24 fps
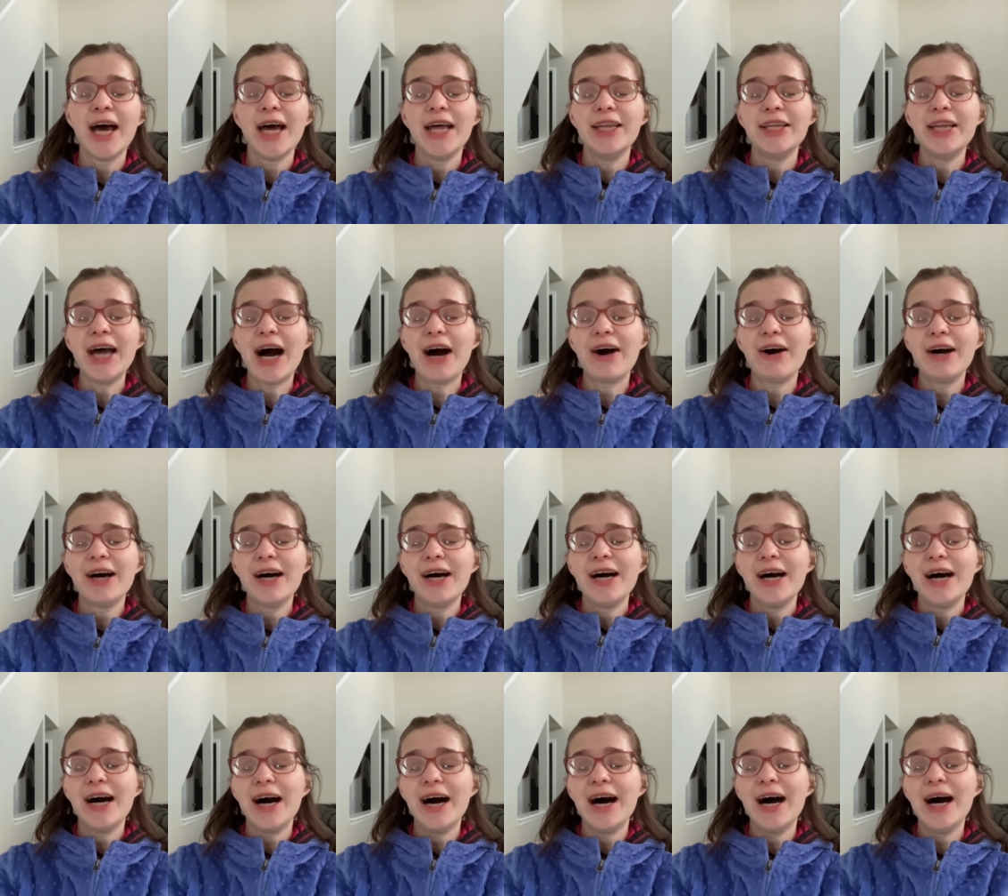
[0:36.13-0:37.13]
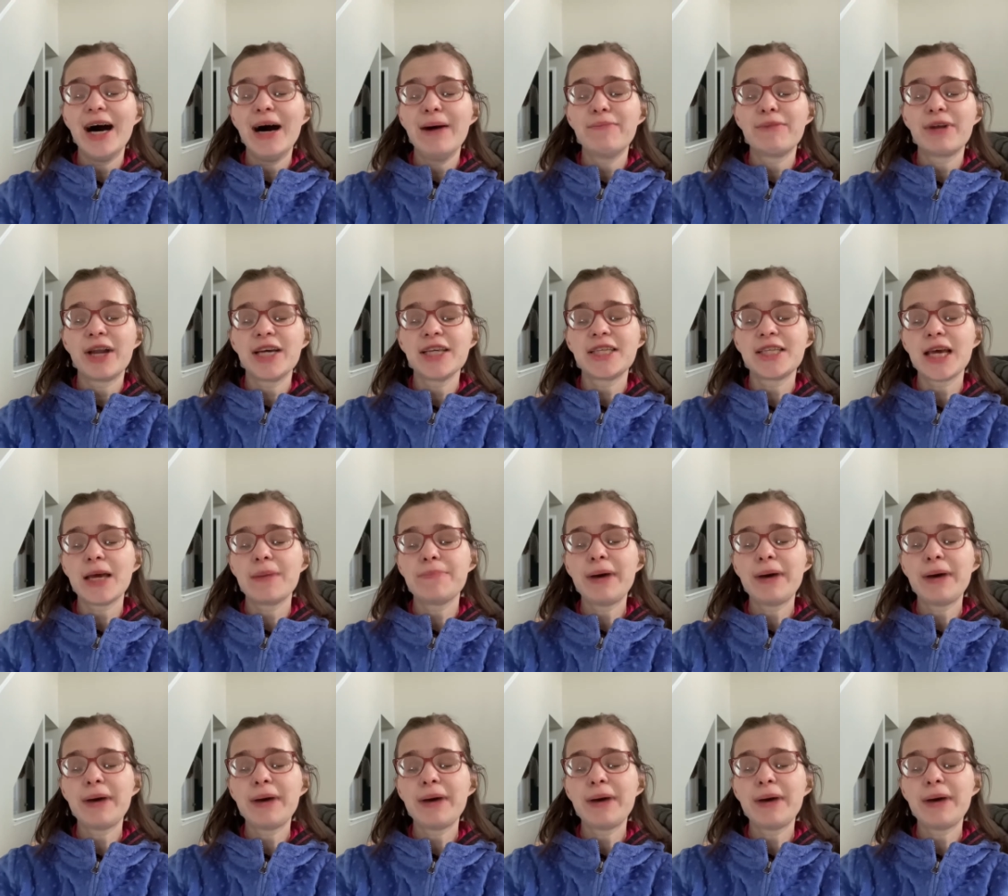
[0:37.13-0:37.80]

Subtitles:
Now, when I say